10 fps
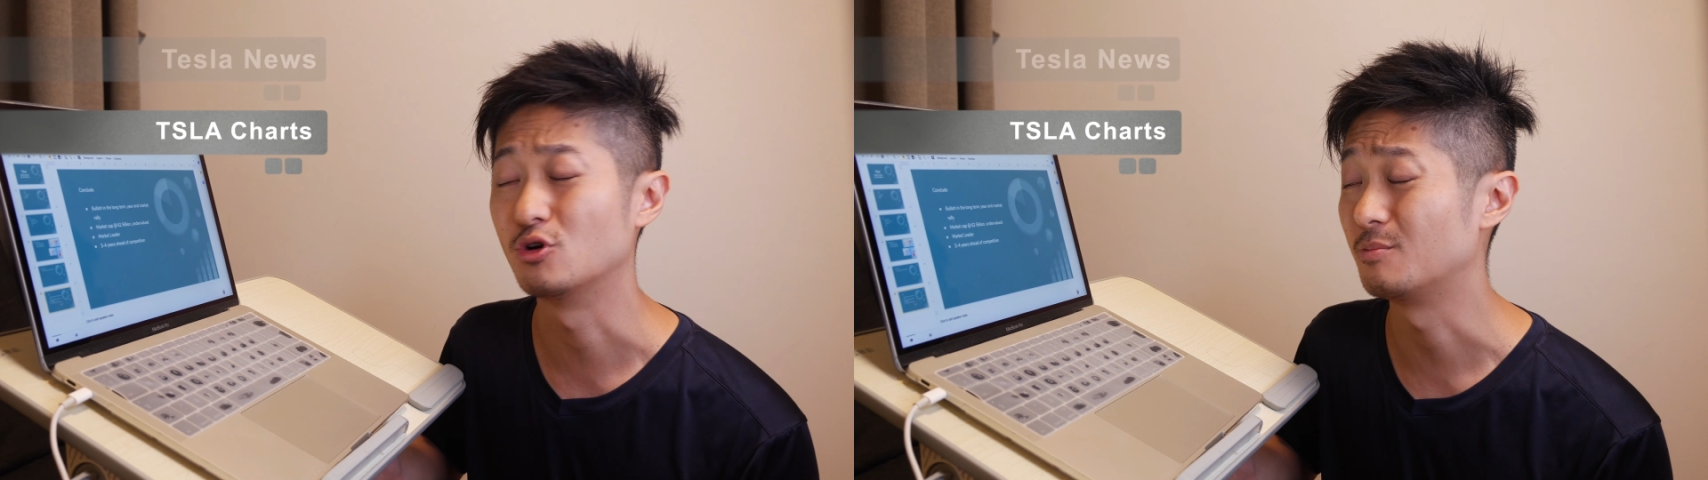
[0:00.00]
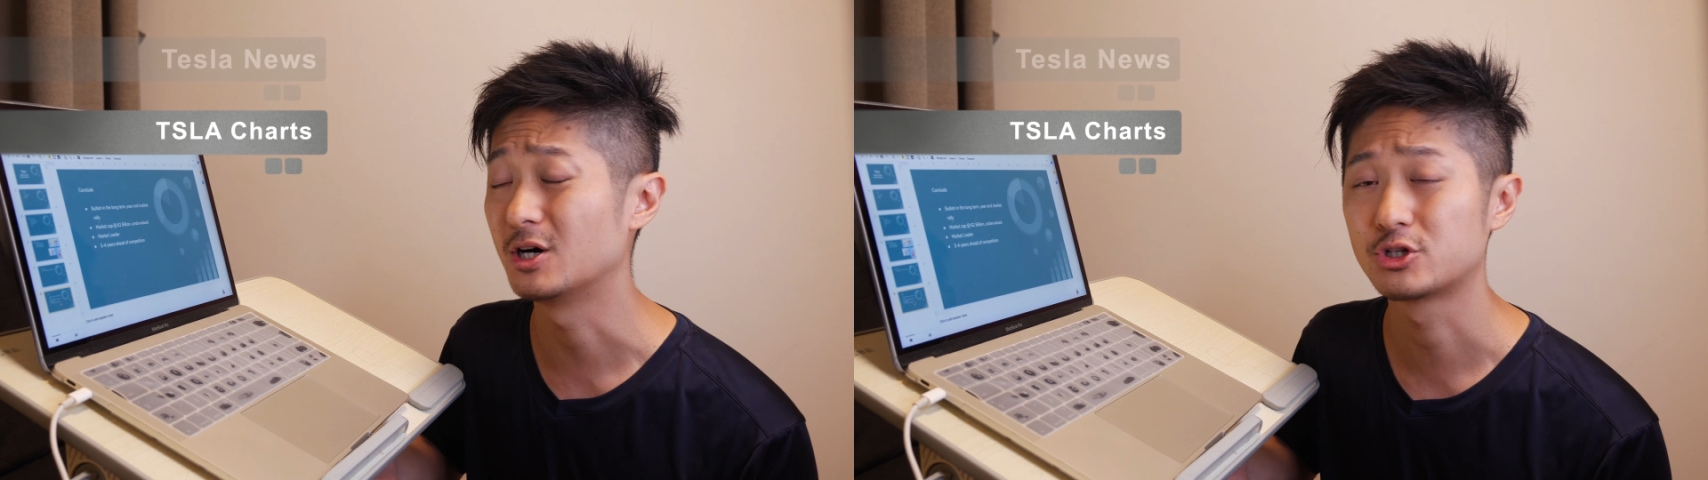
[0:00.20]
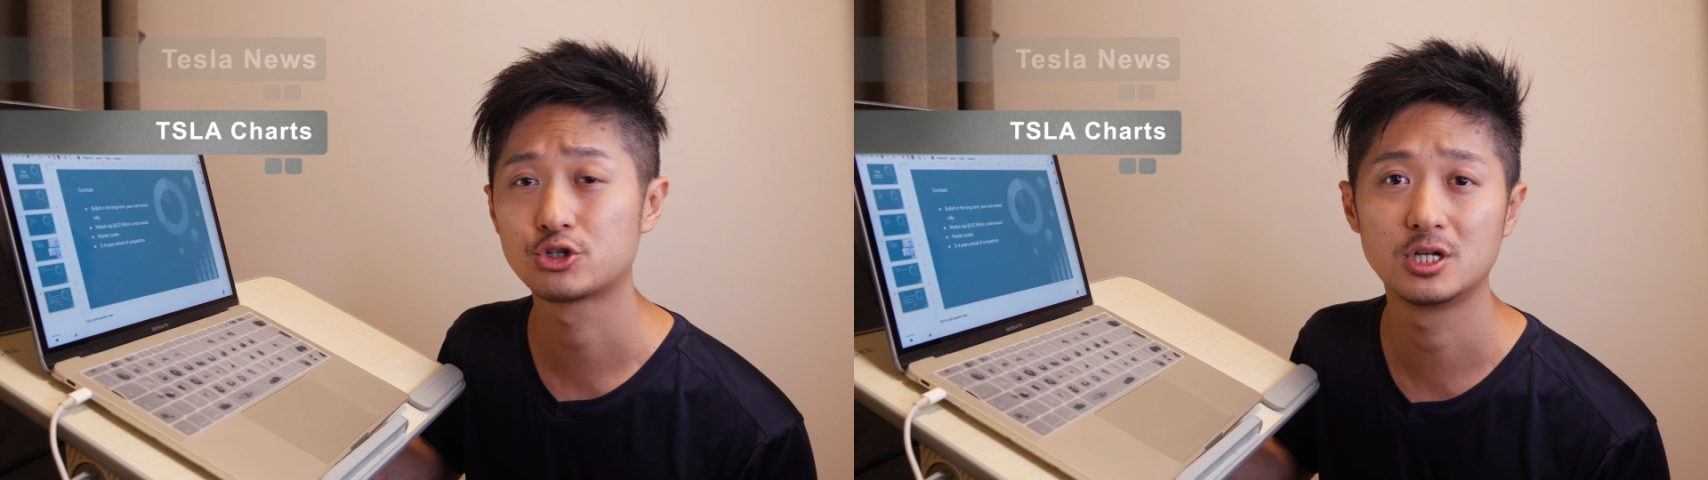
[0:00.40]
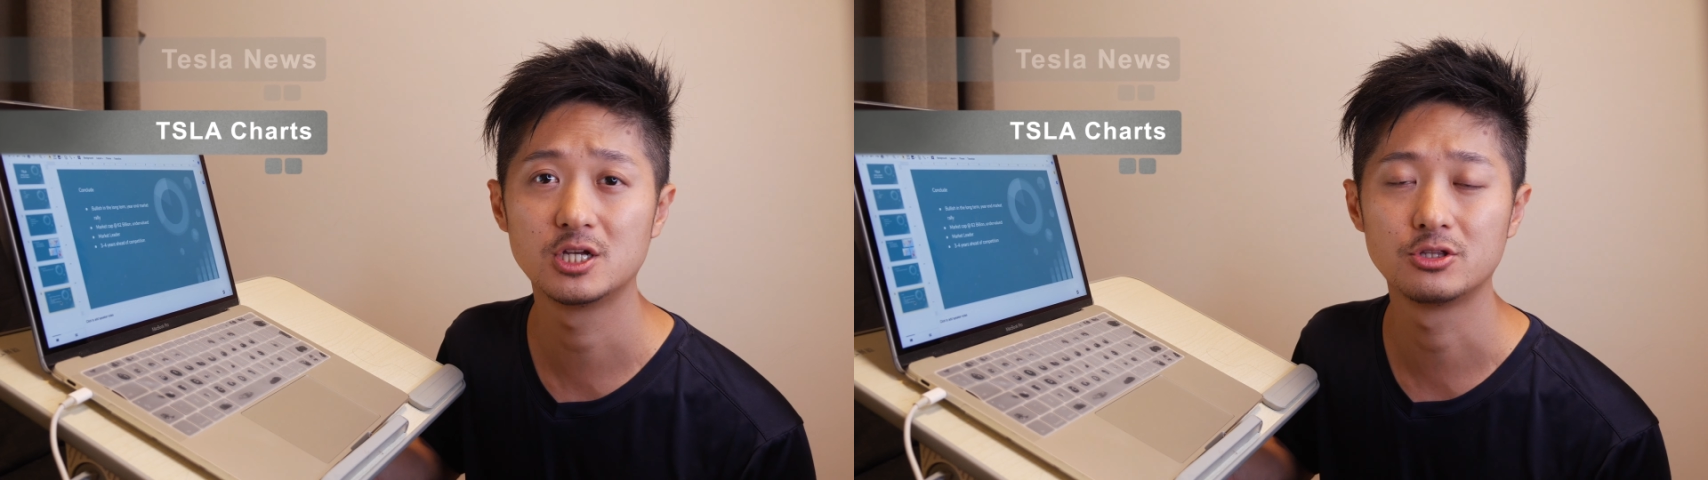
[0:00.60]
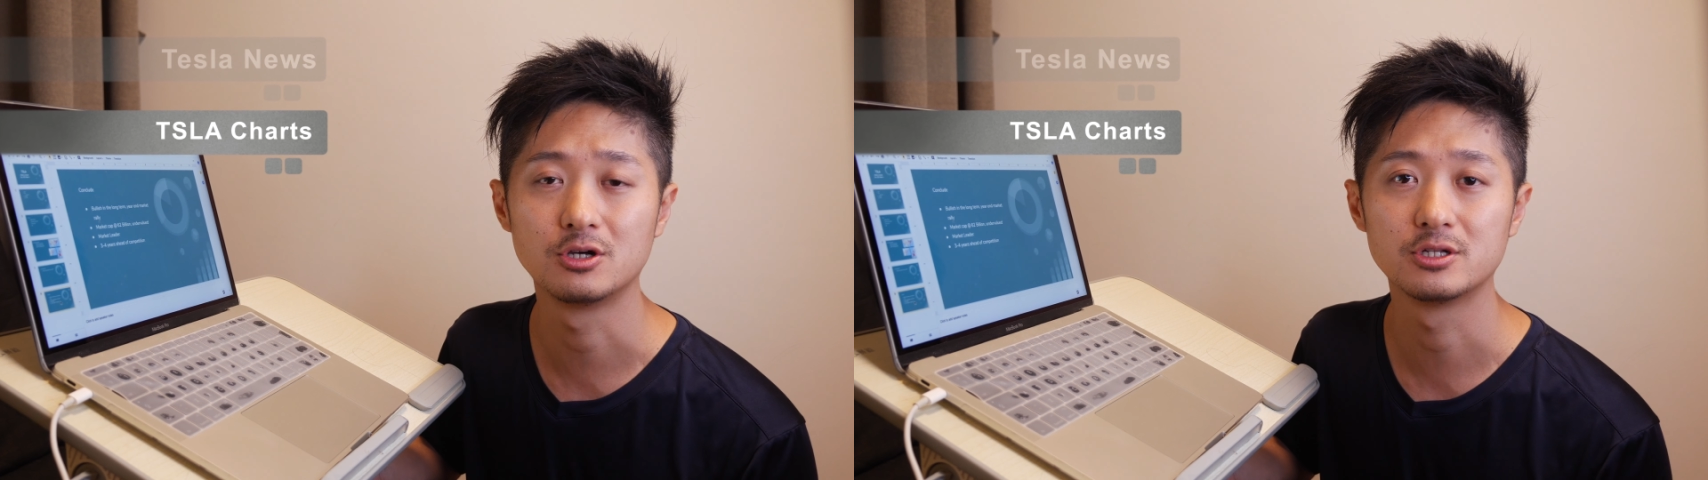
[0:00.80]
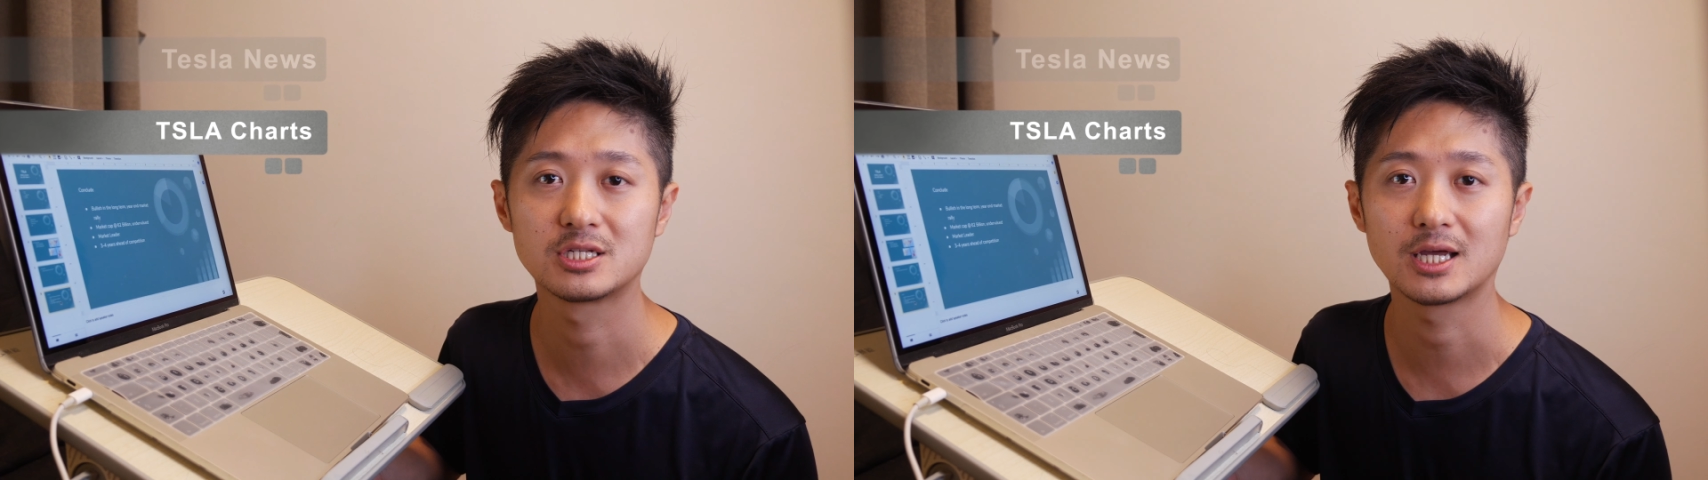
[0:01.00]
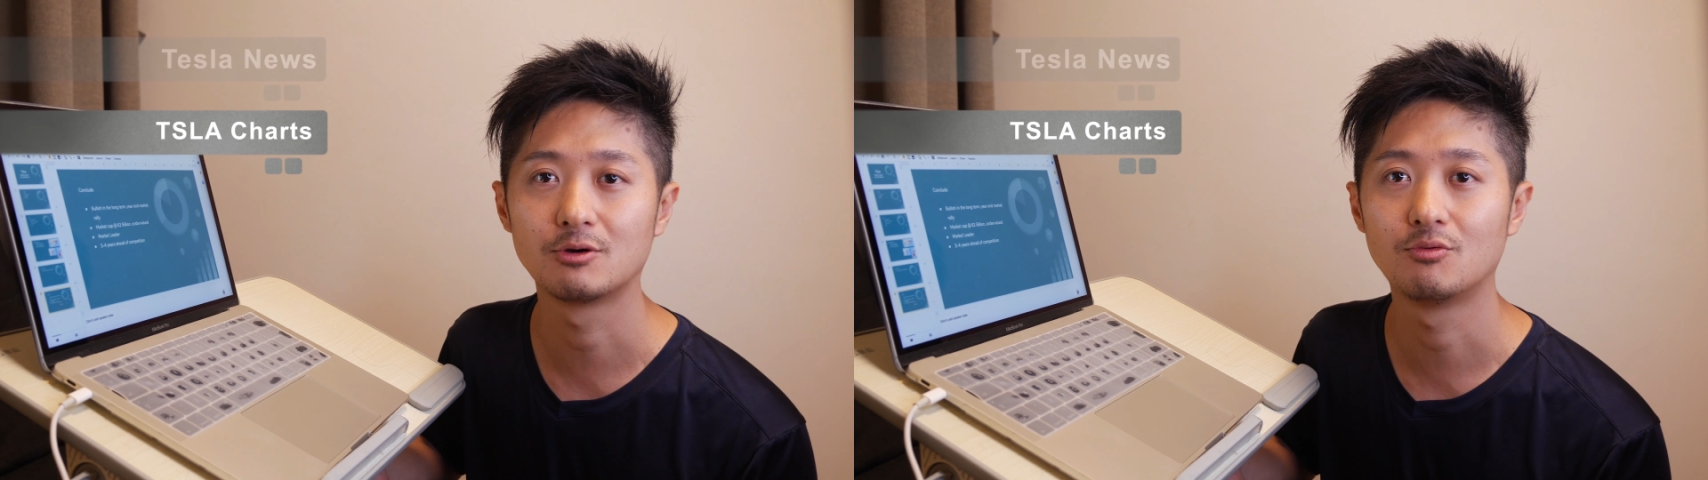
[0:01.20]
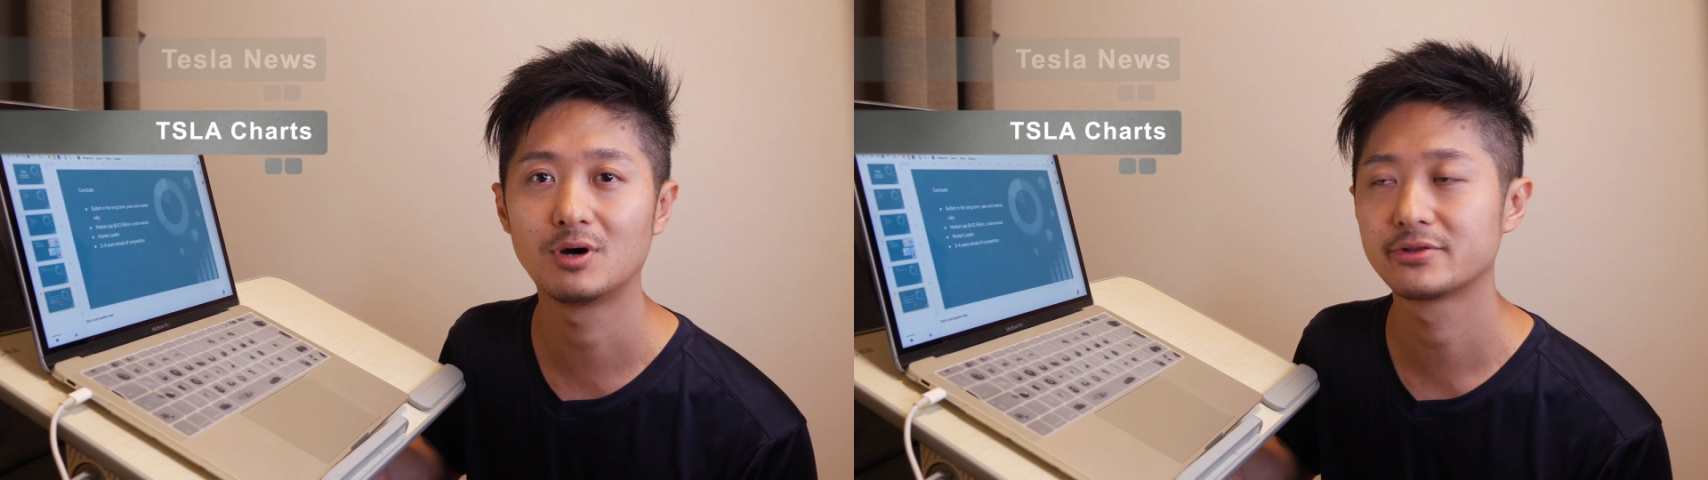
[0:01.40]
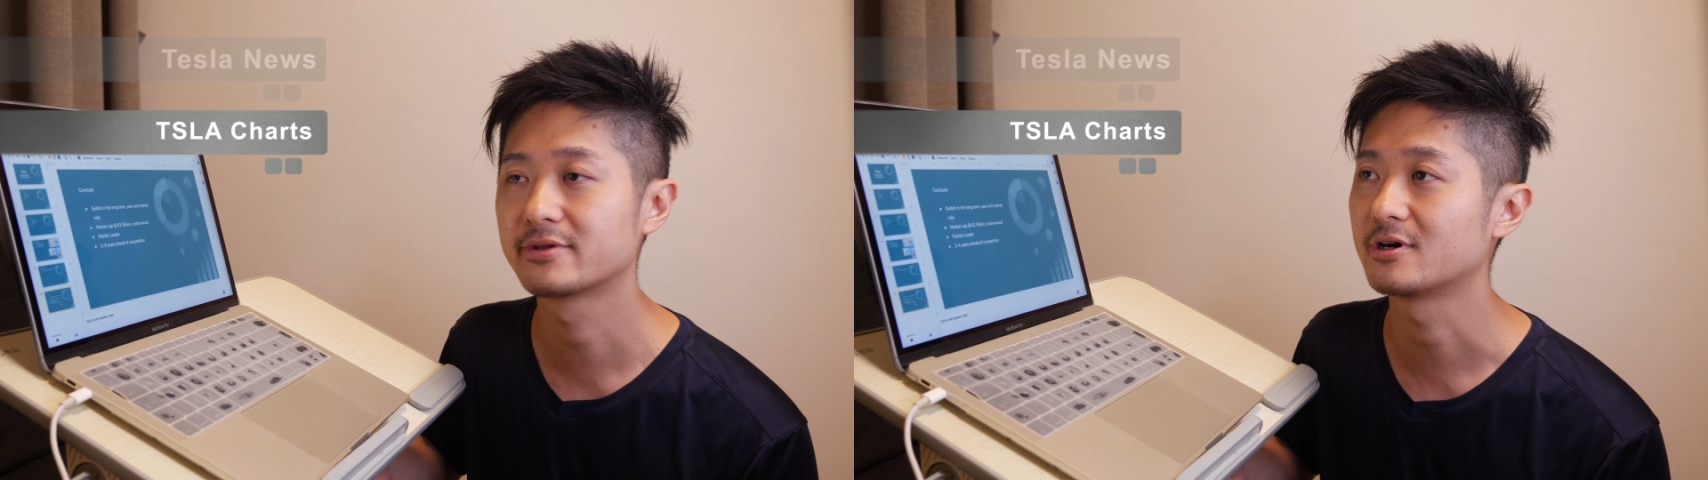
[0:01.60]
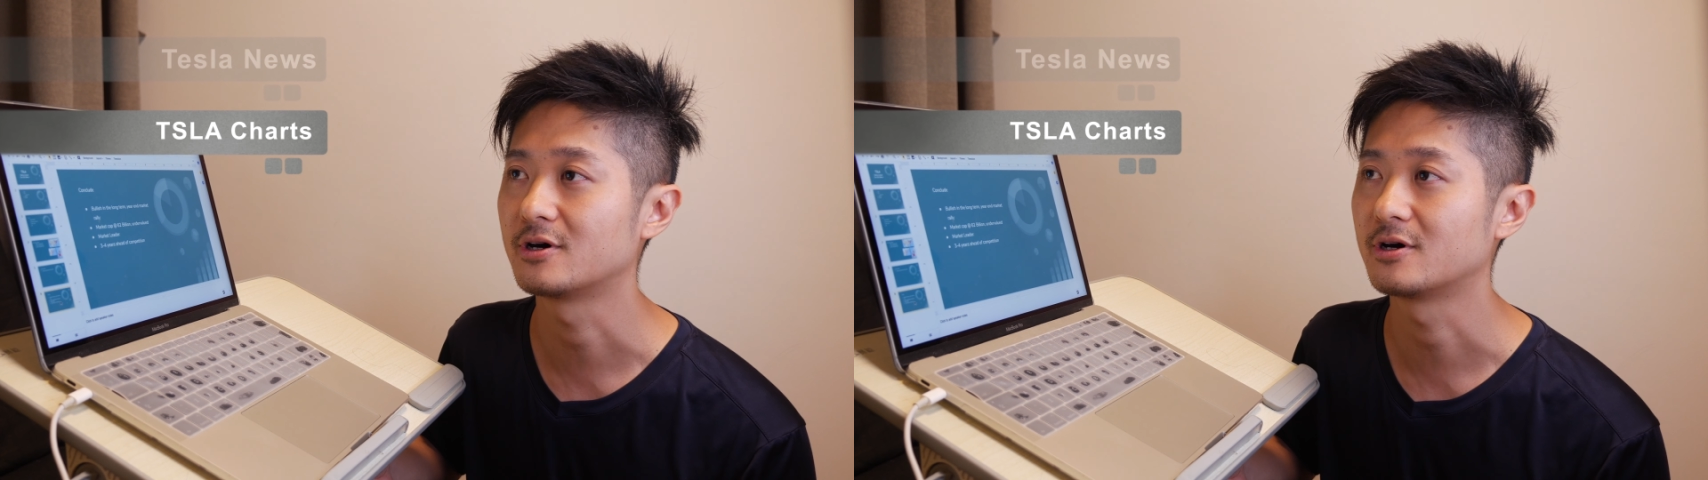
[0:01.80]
about $1 trillion, like what